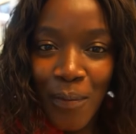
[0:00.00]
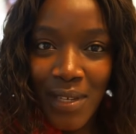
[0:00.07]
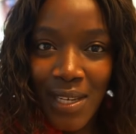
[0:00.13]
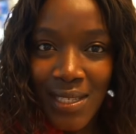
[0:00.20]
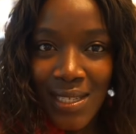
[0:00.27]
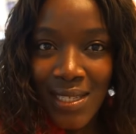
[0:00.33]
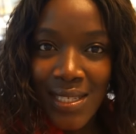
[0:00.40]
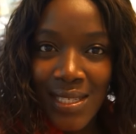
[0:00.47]
it
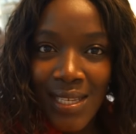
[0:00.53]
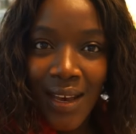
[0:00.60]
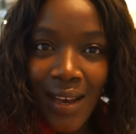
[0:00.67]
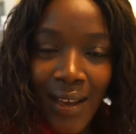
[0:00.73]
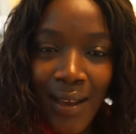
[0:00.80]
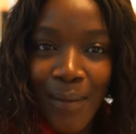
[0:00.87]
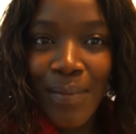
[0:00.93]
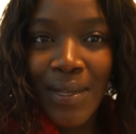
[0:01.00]
doesn't suck,
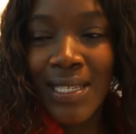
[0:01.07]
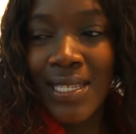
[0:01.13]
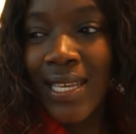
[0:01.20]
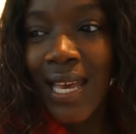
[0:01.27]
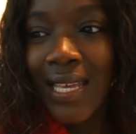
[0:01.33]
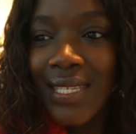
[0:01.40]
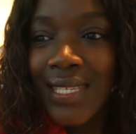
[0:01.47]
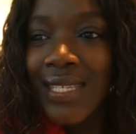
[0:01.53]
but
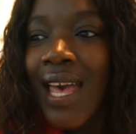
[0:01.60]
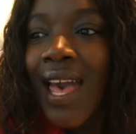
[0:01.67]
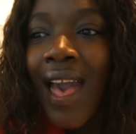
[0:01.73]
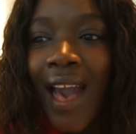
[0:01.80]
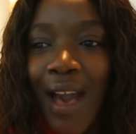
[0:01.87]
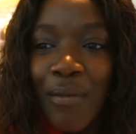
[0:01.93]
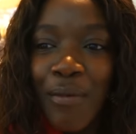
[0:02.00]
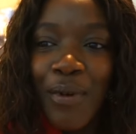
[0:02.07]
yes,
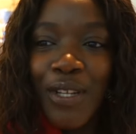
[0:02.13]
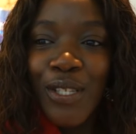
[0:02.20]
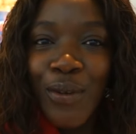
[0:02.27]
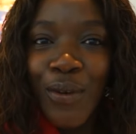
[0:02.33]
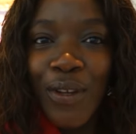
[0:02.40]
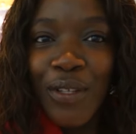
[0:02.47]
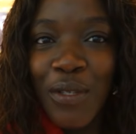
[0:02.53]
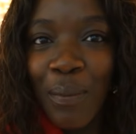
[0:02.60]
I'm about to
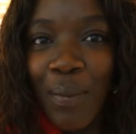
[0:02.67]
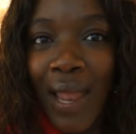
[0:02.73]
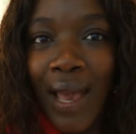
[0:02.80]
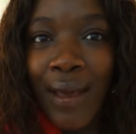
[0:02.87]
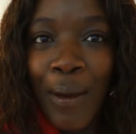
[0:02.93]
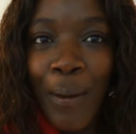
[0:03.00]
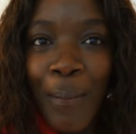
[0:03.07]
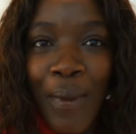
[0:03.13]
go into
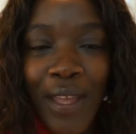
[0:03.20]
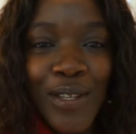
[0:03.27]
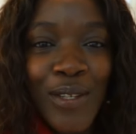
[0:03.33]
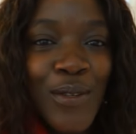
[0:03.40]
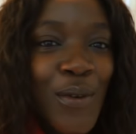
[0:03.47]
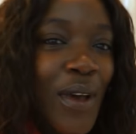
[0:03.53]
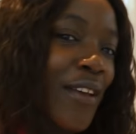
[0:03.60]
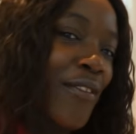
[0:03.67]
Black Up and
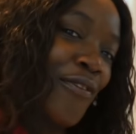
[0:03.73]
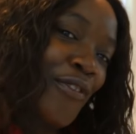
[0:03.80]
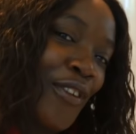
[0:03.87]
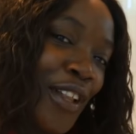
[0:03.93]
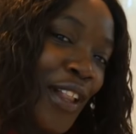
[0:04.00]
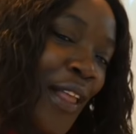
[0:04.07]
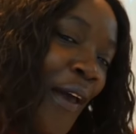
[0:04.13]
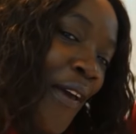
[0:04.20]
do a
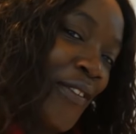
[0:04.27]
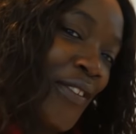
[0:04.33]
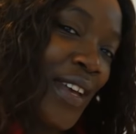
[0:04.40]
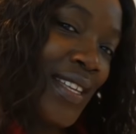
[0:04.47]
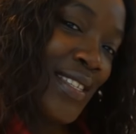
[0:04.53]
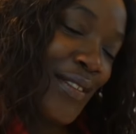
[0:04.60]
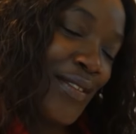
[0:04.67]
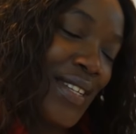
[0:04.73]
full
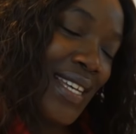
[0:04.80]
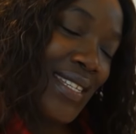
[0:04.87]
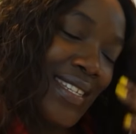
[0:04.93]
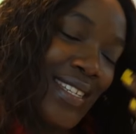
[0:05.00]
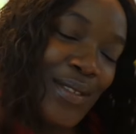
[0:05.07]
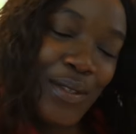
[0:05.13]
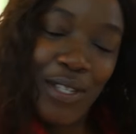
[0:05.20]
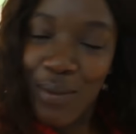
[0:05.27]
face of
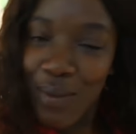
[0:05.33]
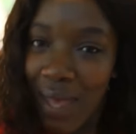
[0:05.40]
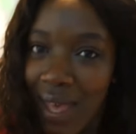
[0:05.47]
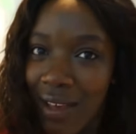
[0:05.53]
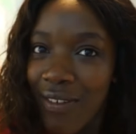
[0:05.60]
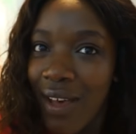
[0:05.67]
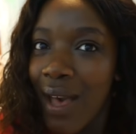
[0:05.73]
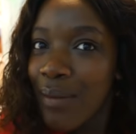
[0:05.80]
testers, which is why I
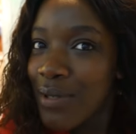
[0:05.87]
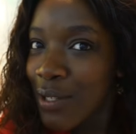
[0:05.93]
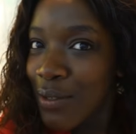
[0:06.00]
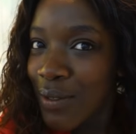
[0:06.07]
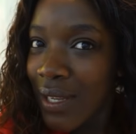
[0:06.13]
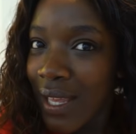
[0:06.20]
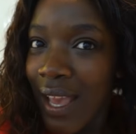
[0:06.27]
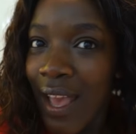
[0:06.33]
have
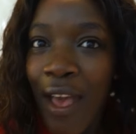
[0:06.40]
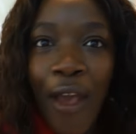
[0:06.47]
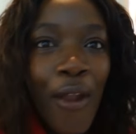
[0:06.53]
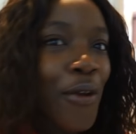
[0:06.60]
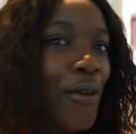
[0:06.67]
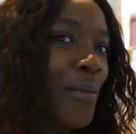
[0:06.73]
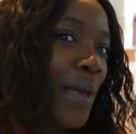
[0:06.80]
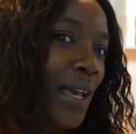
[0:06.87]
absolutely
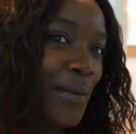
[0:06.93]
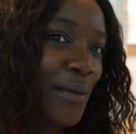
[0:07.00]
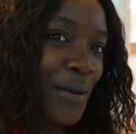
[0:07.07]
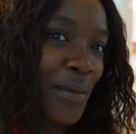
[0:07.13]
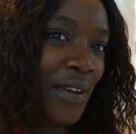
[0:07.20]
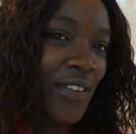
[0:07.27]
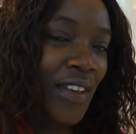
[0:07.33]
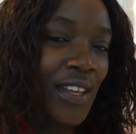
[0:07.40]
no makeup on
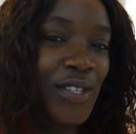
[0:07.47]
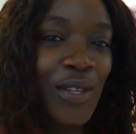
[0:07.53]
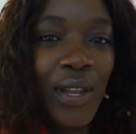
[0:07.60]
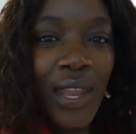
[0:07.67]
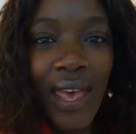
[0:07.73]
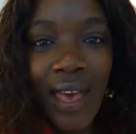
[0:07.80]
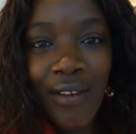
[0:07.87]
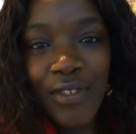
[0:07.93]
my face.
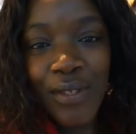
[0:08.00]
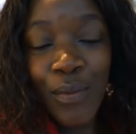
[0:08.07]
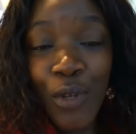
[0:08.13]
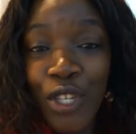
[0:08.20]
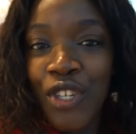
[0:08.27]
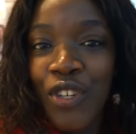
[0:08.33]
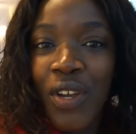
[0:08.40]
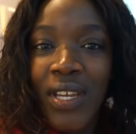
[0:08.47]
All I have is
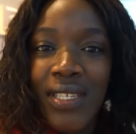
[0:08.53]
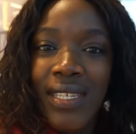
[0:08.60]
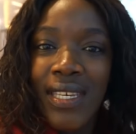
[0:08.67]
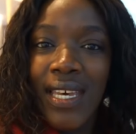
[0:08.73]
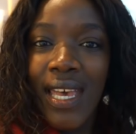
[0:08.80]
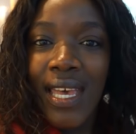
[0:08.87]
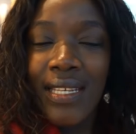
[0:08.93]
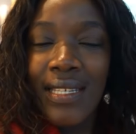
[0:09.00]

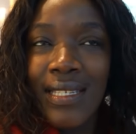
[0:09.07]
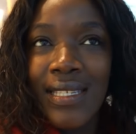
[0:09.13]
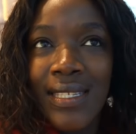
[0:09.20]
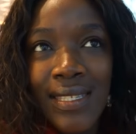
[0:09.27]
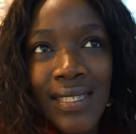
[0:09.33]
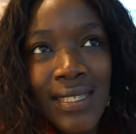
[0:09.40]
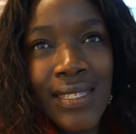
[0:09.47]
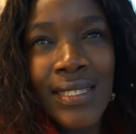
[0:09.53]
moisturizer and
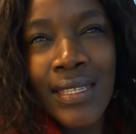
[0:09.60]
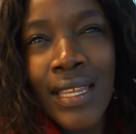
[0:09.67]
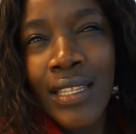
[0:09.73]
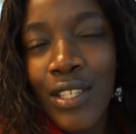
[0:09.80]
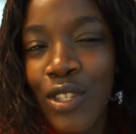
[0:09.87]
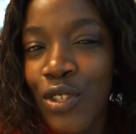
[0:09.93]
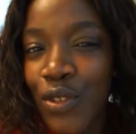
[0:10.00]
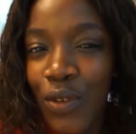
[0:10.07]

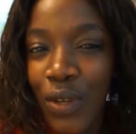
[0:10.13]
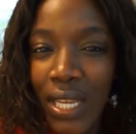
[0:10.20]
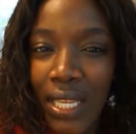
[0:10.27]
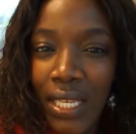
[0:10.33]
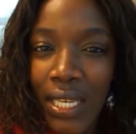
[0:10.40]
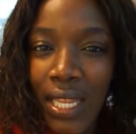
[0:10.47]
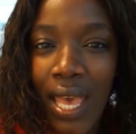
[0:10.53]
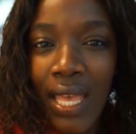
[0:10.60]

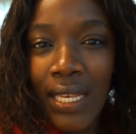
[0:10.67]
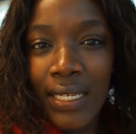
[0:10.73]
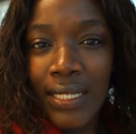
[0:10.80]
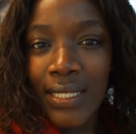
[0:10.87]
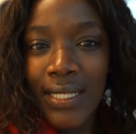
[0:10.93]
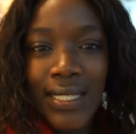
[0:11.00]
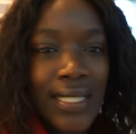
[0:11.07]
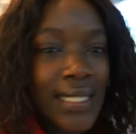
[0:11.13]
sunscreen,
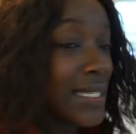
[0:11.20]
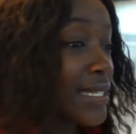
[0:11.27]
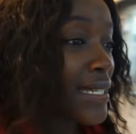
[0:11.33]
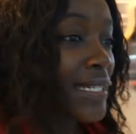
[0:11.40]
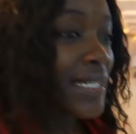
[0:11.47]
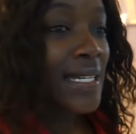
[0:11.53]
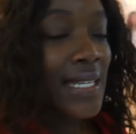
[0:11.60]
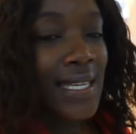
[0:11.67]
and
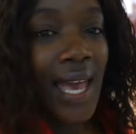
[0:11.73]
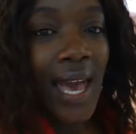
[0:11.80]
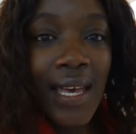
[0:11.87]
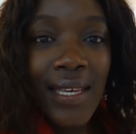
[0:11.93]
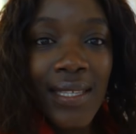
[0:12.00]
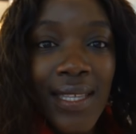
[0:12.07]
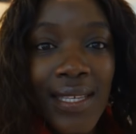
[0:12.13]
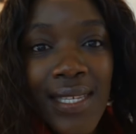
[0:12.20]
yeah,
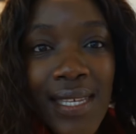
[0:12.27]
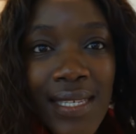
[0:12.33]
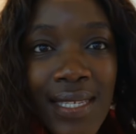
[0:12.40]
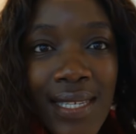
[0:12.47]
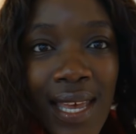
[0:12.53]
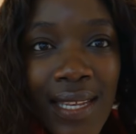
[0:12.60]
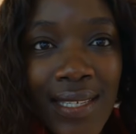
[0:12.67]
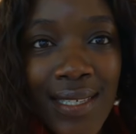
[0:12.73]
that's it.
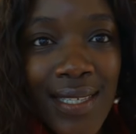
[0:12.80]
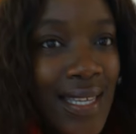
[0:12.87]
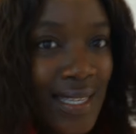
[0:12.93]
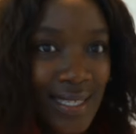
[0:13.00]
And